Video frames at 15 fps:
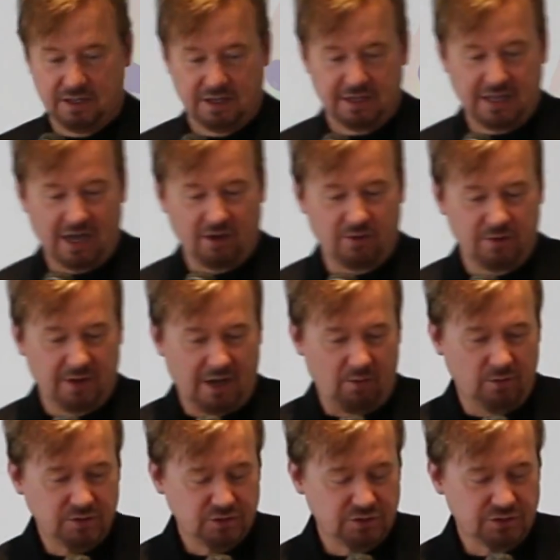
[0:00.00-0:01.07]
Now, I
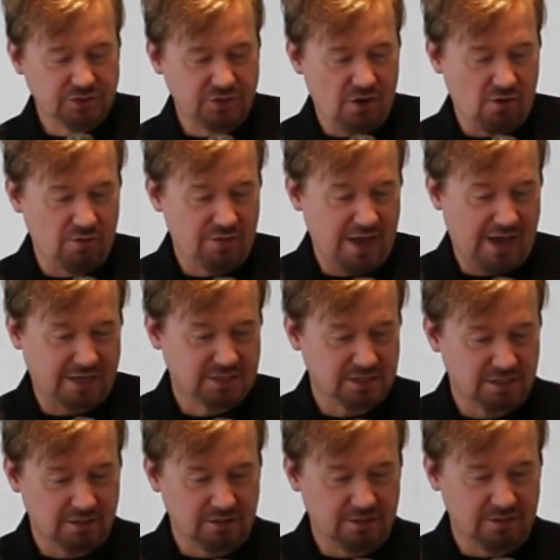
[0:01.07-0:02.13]
want you to know that
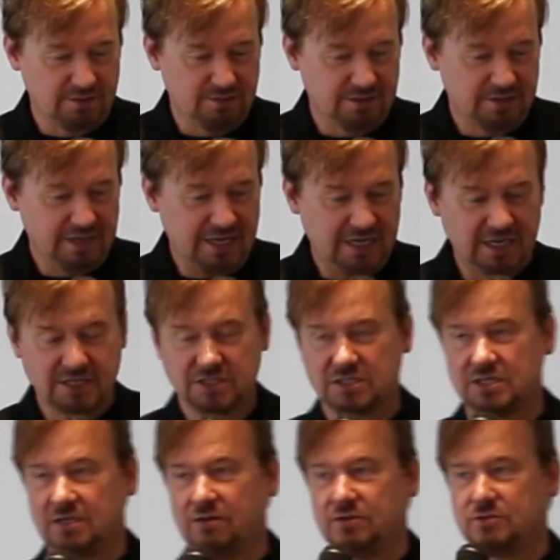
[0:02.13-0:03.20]
it
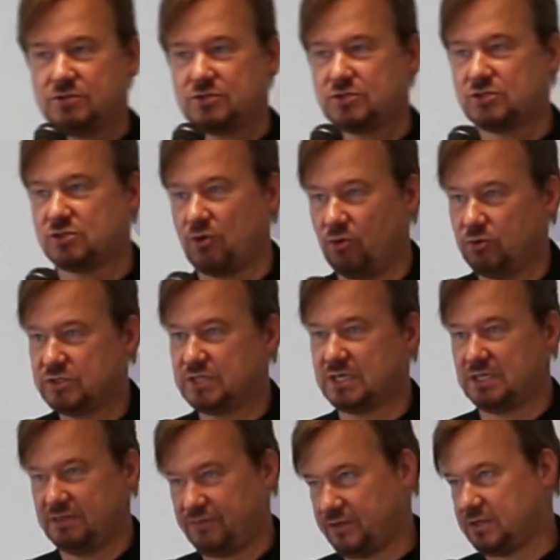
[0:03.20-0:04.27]
is so
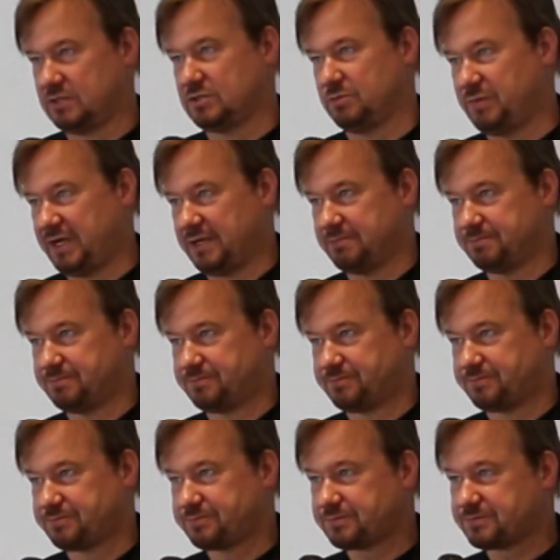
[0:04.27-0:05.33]
significant to me
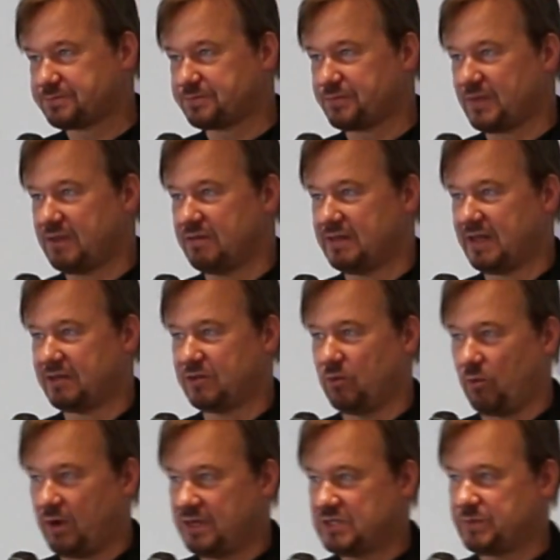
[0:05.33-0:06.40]
that the
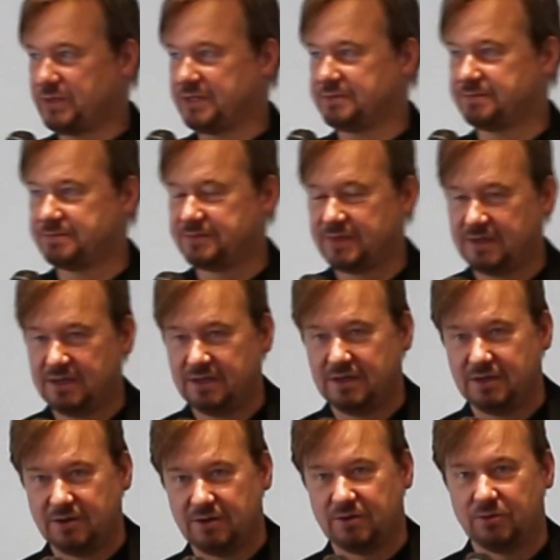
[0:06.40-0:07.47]
wise men
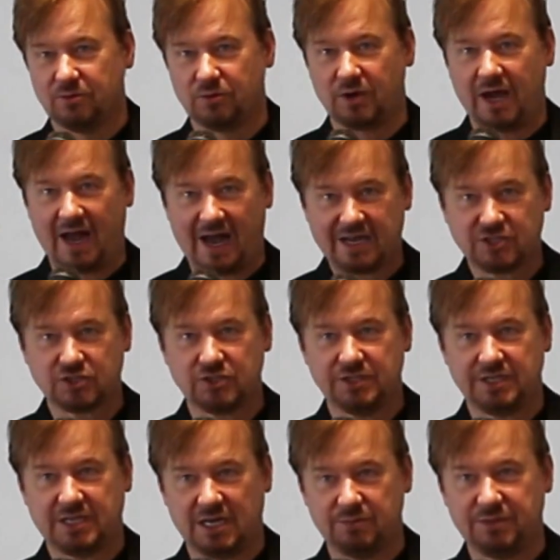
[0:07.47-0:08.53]
were
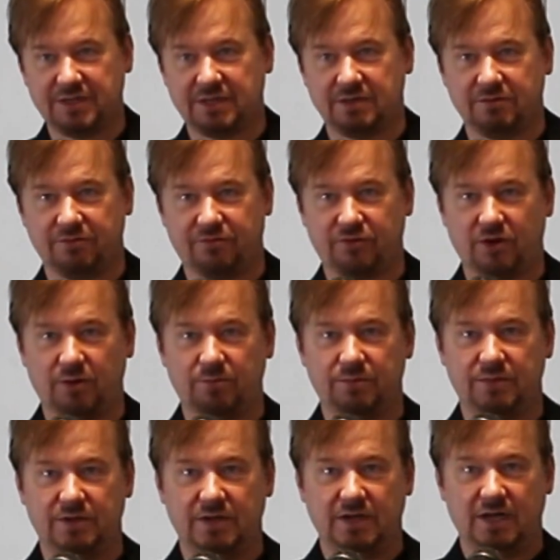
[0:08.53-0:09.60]
actually coming
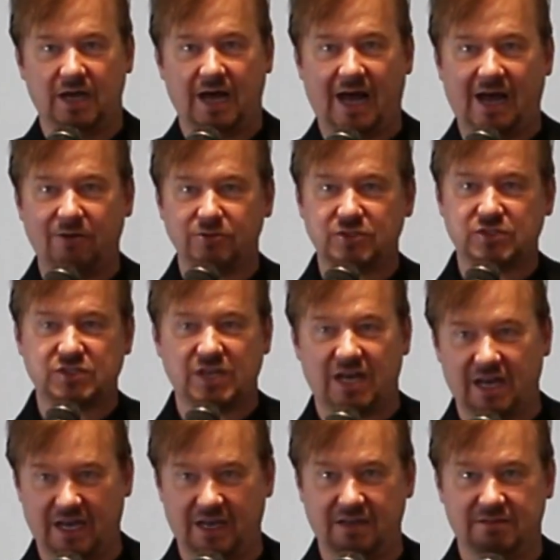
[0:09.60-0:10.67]
from
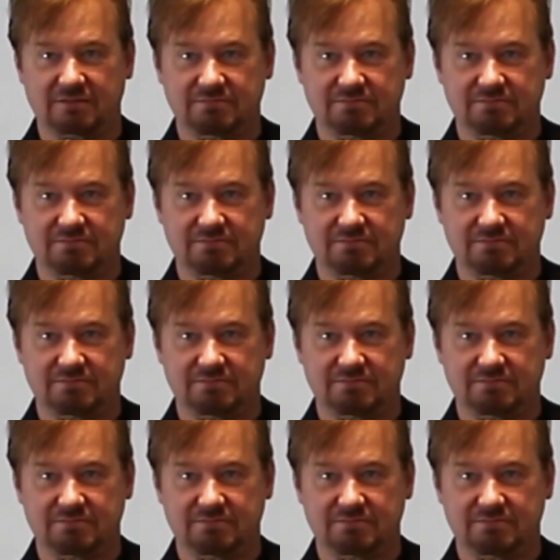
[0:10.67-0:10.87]
outside